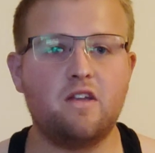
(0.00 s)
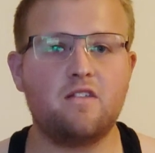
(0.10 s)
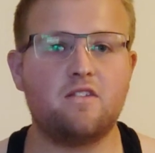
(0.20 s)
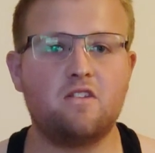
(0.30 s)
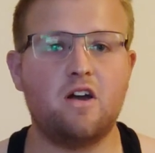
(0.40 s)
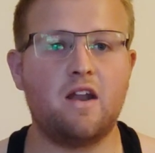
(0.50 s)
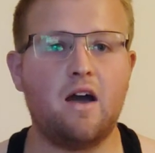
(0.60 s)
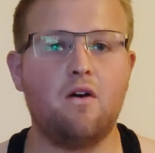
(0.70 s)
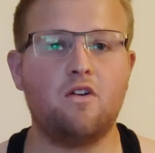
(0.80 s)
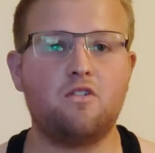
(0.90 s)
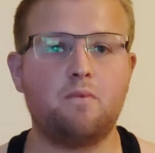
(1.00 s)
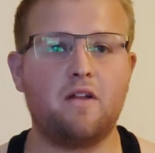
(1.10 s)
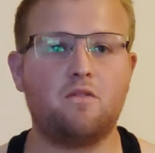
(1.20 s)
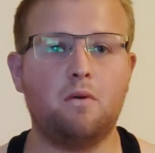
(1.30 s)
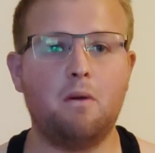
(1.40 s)
need to turn out a
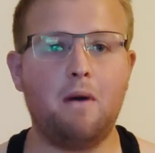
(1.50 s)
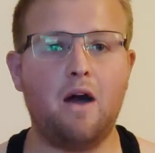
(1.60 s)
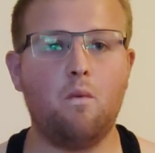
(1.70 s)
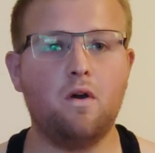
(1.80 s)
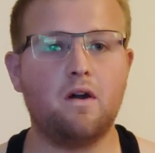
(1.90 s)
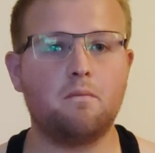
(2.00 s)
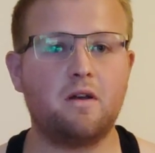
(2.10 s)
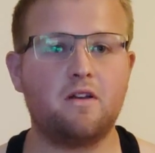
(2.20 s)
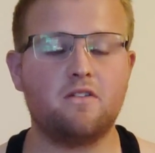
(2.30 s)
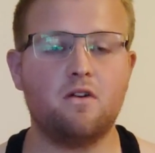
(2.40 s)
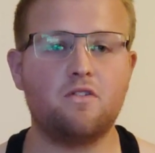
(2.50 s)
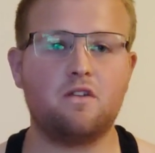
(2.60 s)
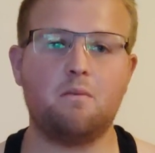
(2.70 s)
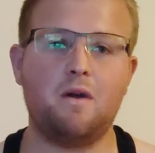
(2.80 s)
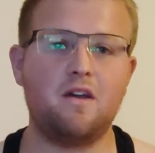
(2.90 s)
respectable amount of work, because no one's
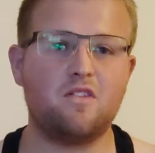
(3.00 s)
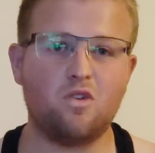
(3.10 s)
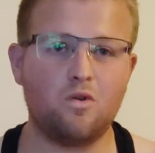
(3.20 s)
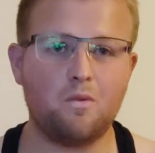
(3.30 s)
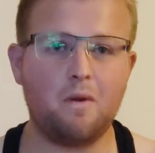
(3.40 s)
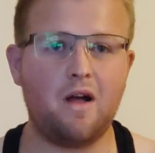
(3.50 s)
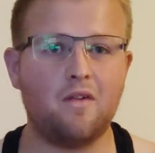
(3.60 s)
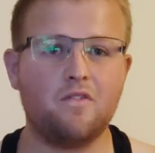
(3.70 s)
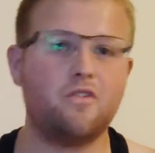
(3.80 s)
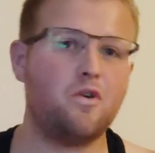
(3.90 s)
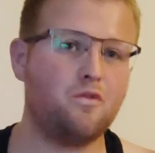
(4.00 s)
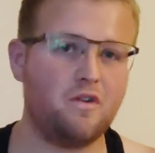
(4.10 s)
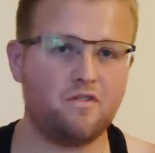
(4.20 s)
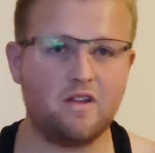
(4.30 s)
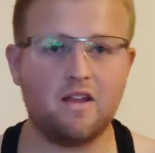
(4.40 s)
going to pay you £200,
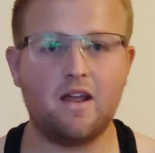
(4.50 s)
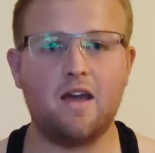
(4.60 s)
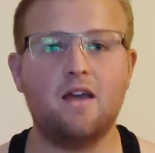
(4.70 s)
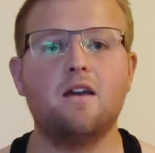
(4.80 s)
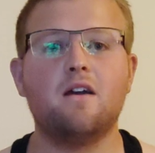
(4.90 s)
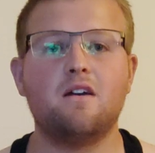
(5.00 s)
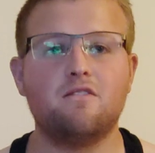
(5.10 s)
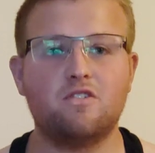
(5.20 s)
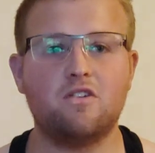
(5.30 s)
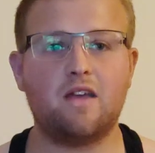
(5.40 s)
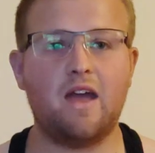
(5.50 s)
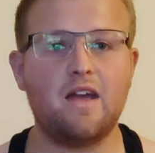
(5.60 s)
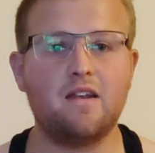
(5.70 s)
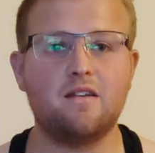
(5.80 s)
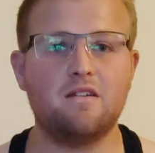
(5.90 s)
£250 a day for
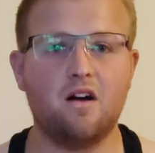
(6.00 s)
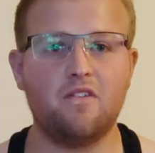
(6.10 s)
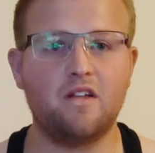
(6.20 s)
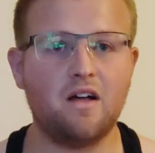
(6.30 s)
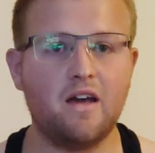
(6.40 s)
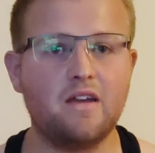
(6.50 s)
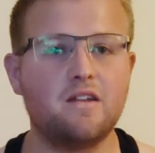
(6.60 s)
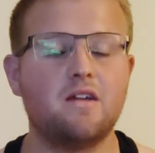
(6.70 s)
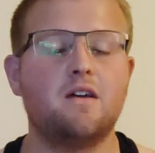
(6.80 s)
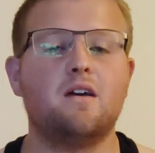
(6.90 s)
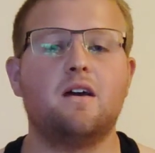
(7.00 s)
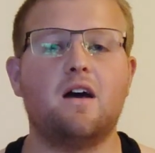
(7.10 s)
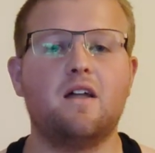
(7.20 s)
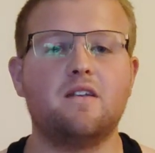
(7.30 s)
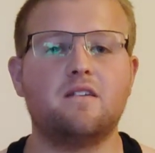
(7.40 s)
getting nothing laid.
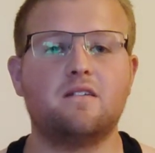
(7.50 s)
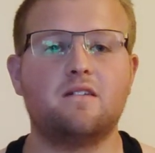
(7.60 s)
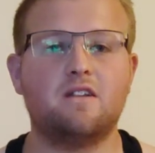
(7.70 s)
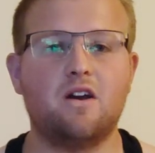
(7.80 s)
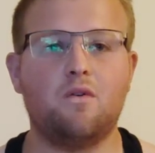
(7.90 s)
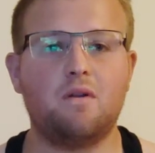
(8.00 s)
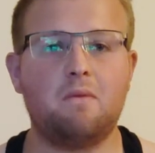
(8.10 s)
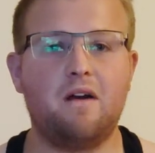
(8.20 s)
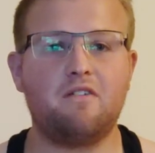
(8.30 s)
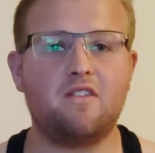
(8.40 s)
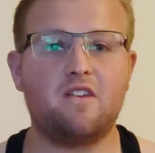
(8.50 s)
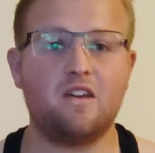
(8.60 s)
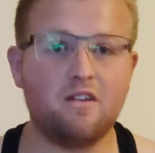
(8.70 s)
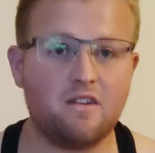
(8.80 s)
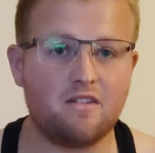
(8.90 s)
And you don't want to be having to
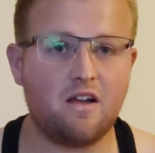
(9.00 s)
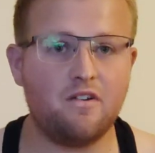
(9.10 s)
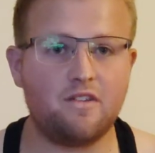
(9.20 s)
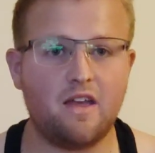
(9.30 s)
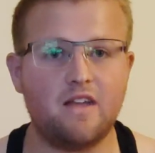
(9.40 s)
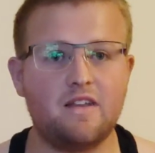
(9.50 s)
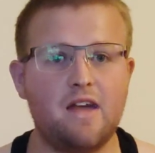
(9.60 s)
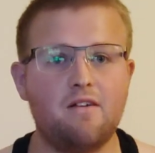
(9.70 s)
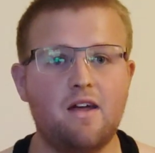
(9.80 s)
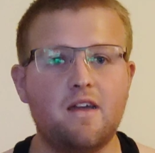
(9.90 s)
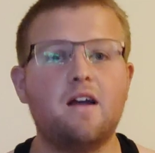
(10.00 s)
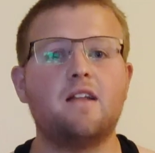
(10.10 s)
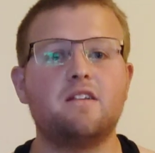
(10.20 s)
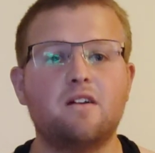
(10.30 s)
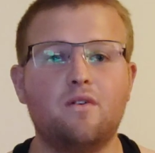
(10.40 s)
kill yourself to get your day rate,
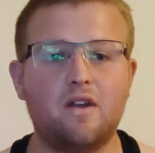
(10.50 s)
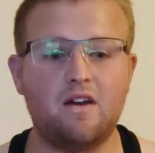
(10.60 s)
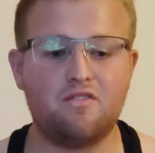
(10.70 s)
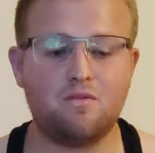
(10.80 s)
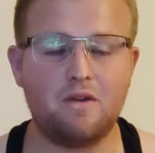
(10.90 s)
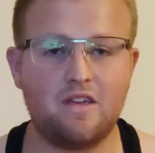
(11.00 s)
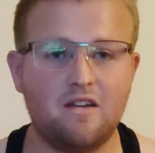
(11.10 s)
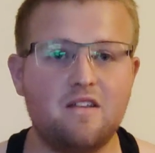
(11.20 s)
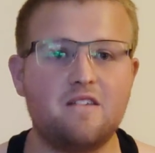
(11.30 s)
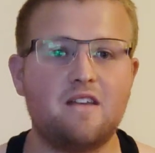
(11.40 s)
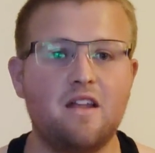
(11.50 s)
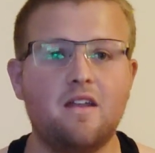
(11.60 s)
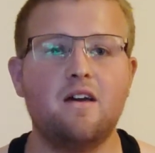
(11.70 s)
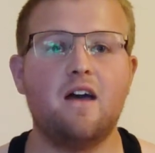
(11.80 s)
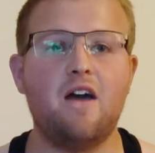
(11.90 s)
and you don't want to have to be killing your
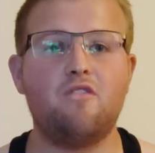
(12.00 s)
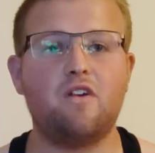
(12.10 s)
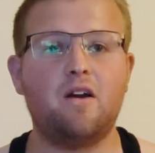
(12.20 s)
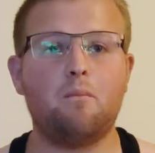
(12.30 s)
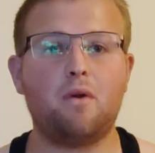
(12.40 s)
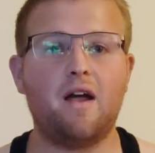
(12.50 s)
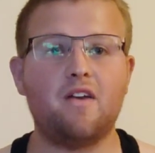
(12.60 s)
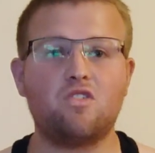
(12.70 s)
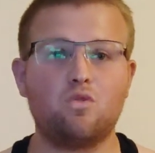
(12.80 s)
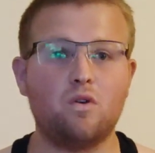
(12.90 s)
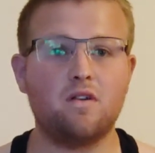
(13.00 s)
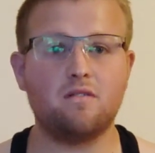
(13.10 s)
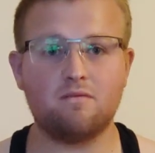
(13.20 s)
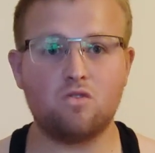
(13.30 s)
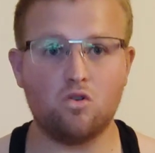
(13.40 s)
cent every day on price to earn
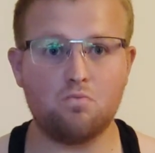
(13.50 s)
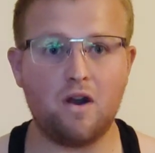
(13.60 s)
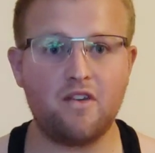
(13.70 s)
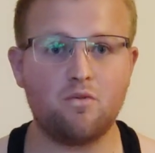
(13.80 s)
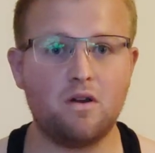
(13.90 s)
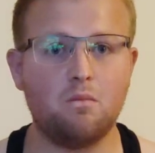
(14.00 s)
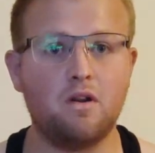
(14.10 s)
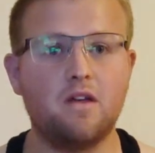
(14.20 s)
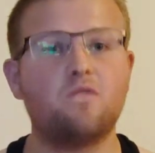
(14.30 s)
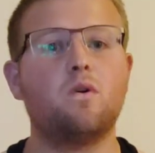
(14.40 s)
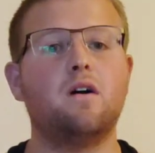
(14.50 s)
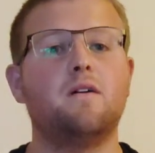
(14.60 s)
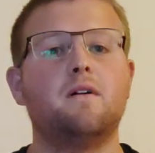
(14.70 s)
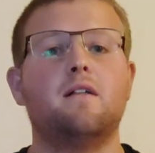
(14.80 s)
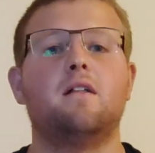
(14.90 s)
good price work money as well.